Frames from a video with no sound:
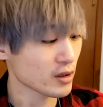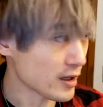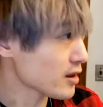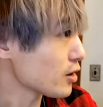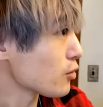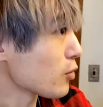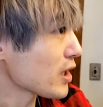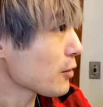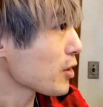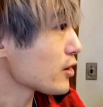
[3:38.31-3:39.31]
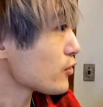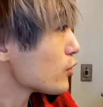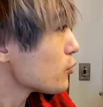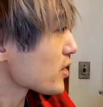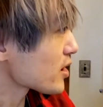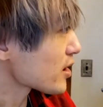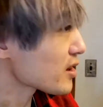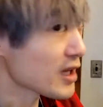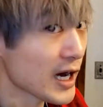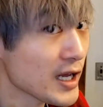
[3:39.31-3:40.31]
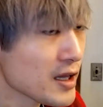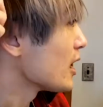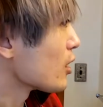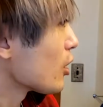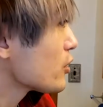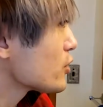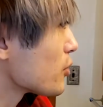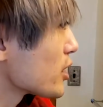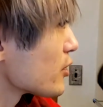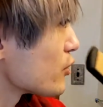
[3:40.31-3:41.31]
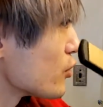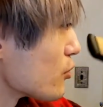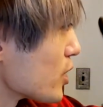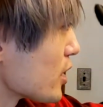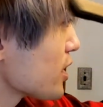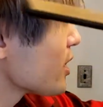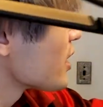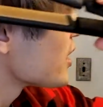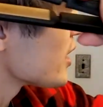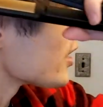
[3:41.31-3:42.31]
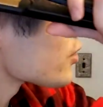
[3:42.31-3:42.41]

So what I want to do with the sides, and all you want to do really is